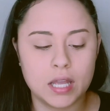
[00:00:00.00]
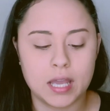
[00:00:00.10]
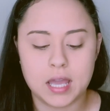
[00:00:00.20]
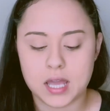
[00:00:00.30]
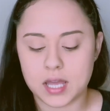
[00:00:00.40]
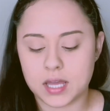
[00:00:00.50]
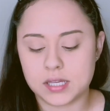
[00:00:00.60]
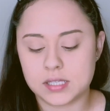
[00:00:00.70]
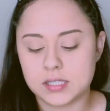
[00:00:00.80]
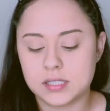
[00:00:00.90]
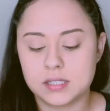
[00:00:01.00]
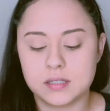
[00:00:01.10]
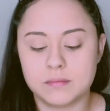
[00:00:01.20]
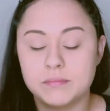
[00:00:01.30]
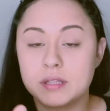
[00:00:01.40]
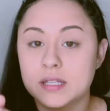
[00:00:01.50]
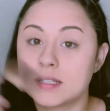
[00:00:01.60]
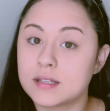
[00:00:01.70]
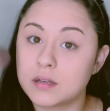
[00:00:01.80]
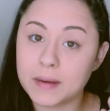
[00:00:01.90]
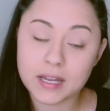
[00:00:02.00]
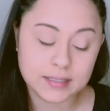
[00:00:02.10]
and put this under my eyes.